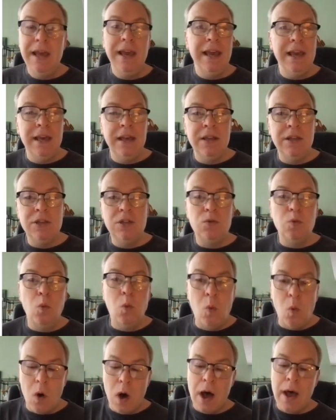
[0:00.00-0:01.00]
Is
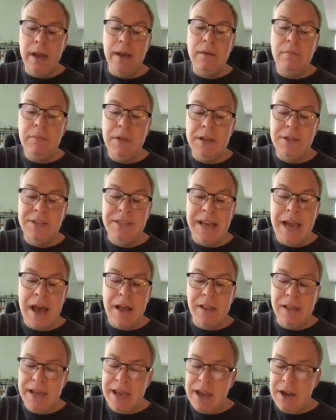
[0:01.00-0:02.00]
the
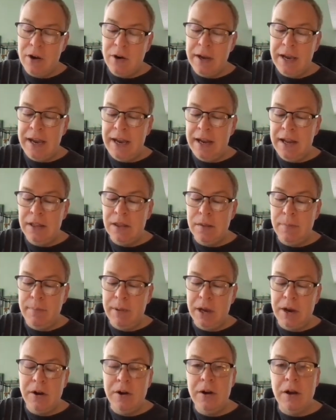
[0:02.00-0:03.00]
alligator eating the
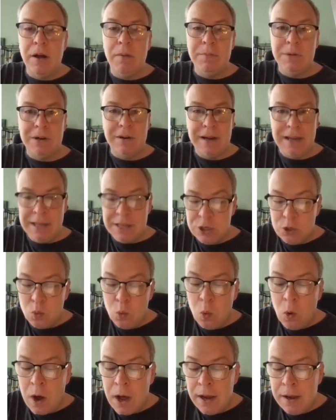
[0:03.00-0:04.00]
bigger number? Is
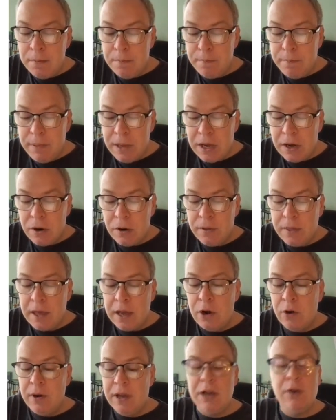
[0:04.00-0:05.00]
1 bigger
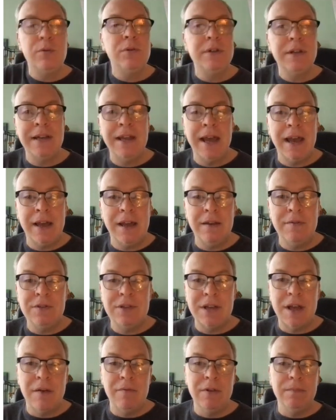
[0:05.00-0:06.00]
than or equal to negative
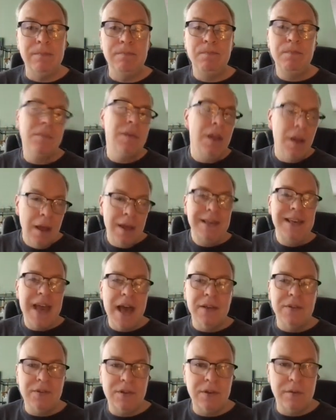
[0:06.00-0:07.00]
7?
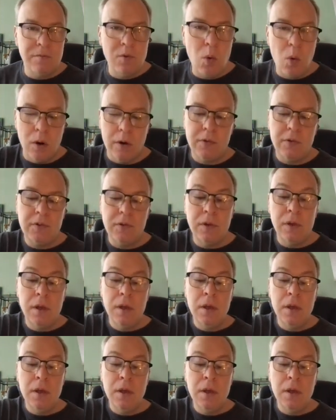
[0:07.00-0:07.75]
Yes, of course.